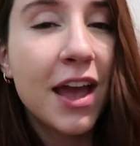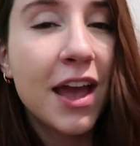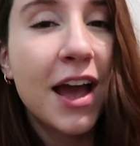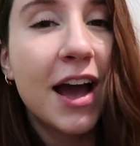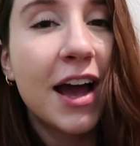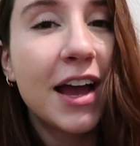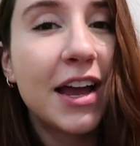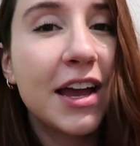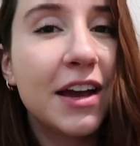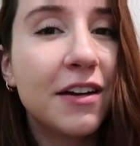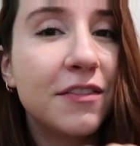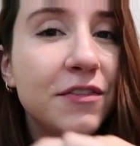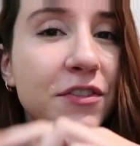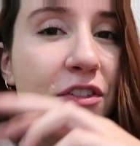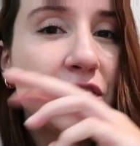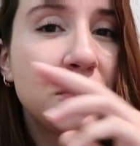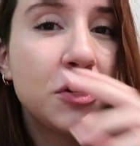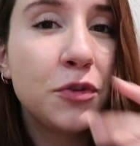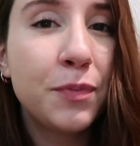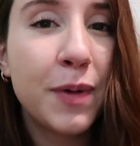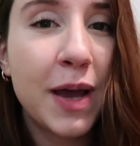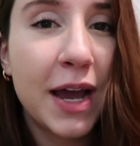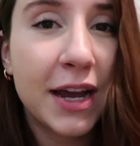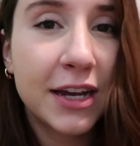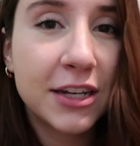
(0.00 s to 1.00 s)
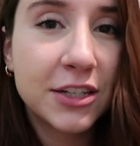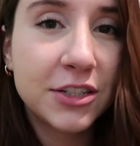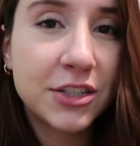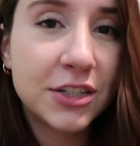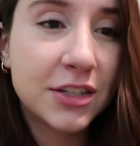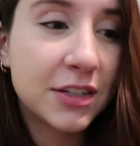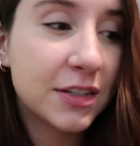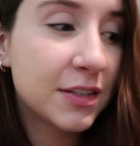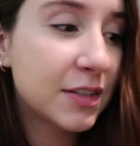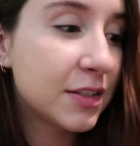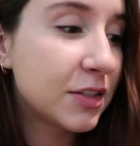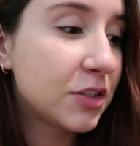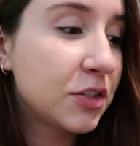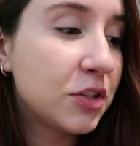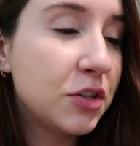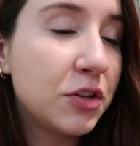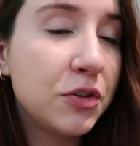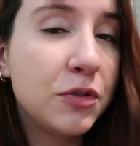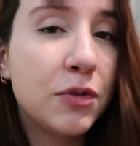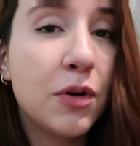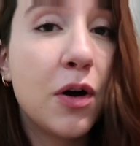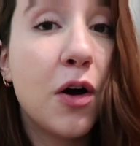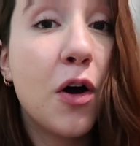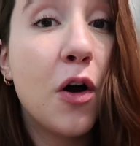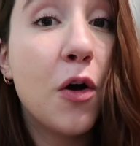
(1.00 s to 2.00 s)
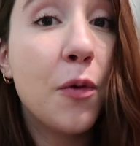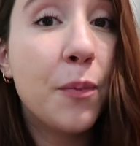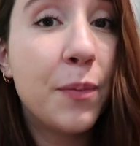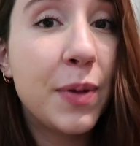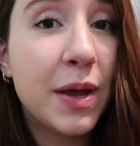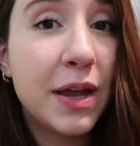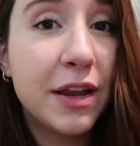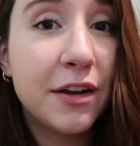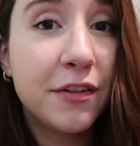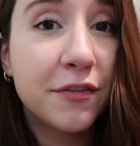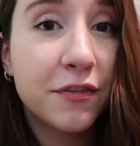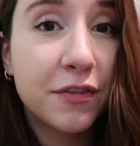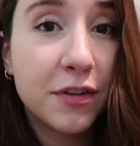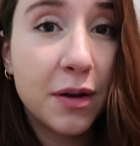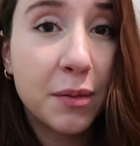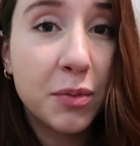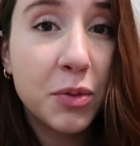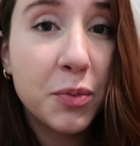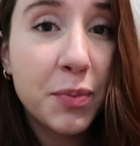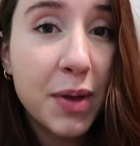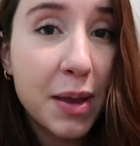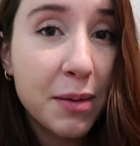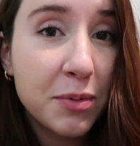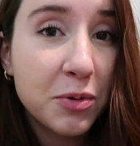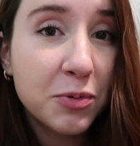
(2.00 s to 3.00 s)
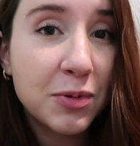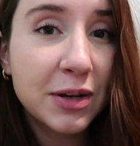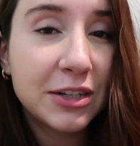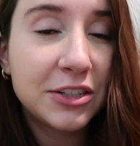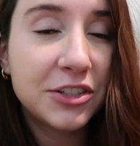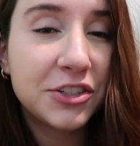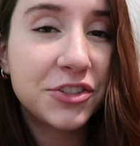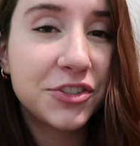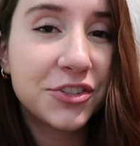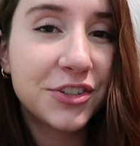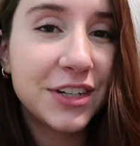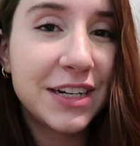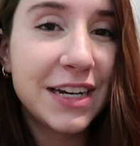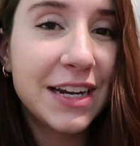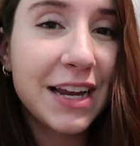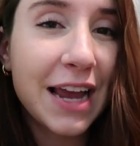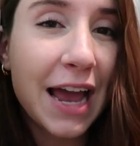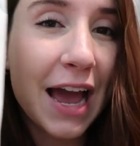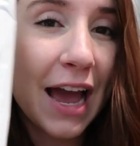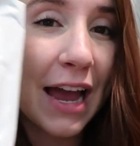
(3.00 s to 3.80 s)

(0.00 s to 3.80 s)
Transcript: I have two packages to open from the baby registry.